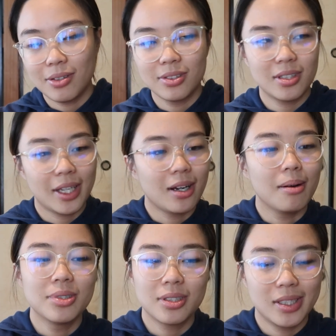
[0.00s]
I was just
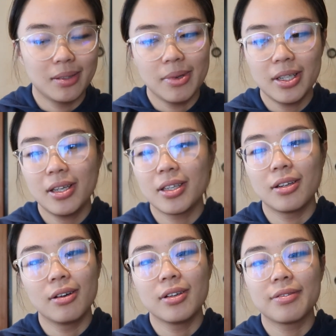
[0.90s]
I'm just going to submit it.
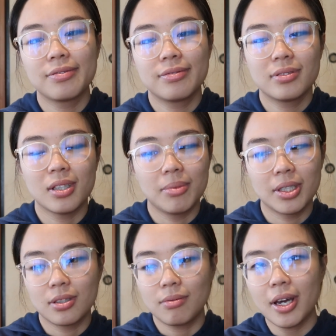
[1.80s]
If
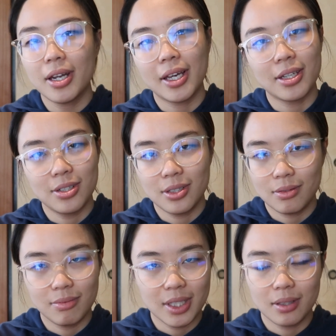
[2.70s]
something's not right, I can
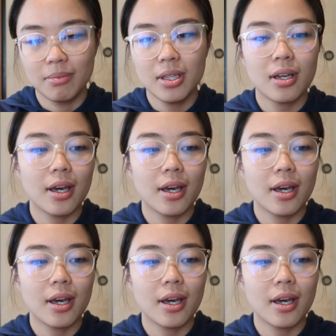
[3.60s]
just resubmit.